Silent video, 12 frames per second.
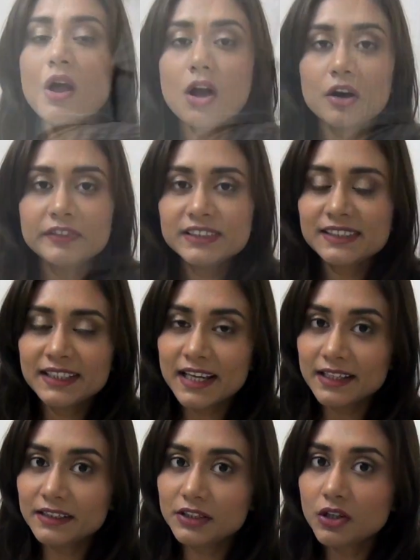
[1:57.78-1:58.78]
Obviously,
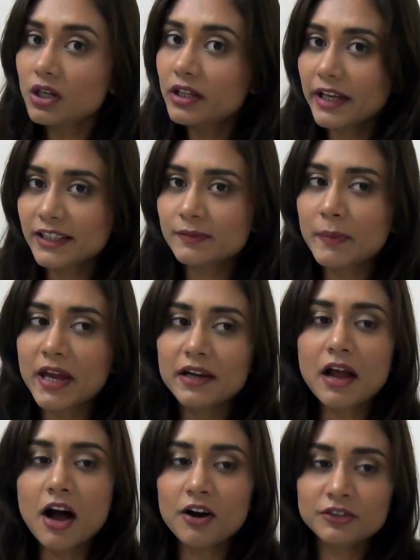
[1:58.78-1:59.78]
I did not
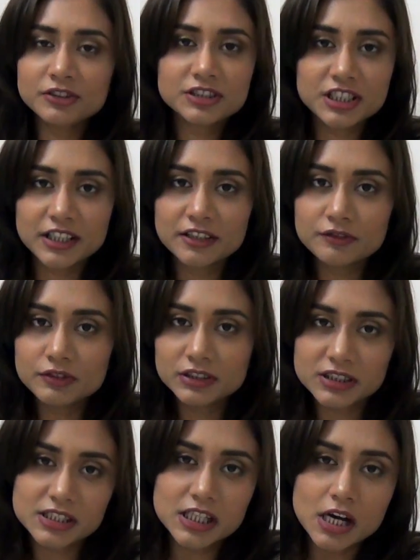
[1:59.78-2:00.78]
expect how the jacket will
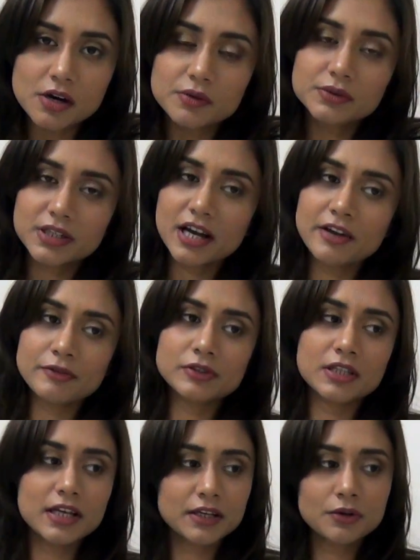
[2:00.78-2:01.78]
turn out. I
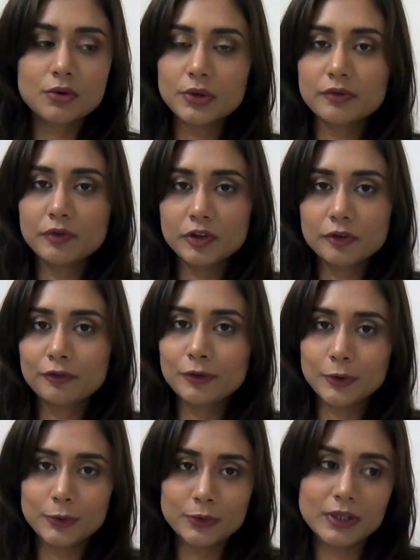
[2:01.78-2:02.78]
was like going with the flow,